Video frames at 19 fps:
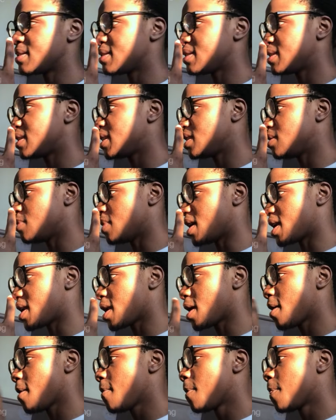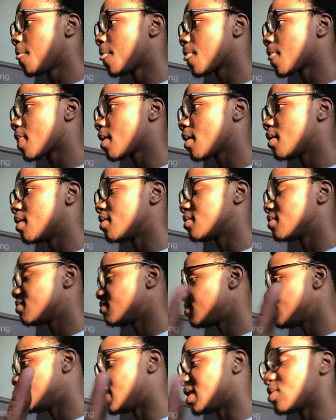City, man.
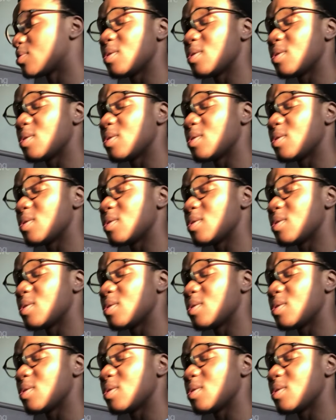That's what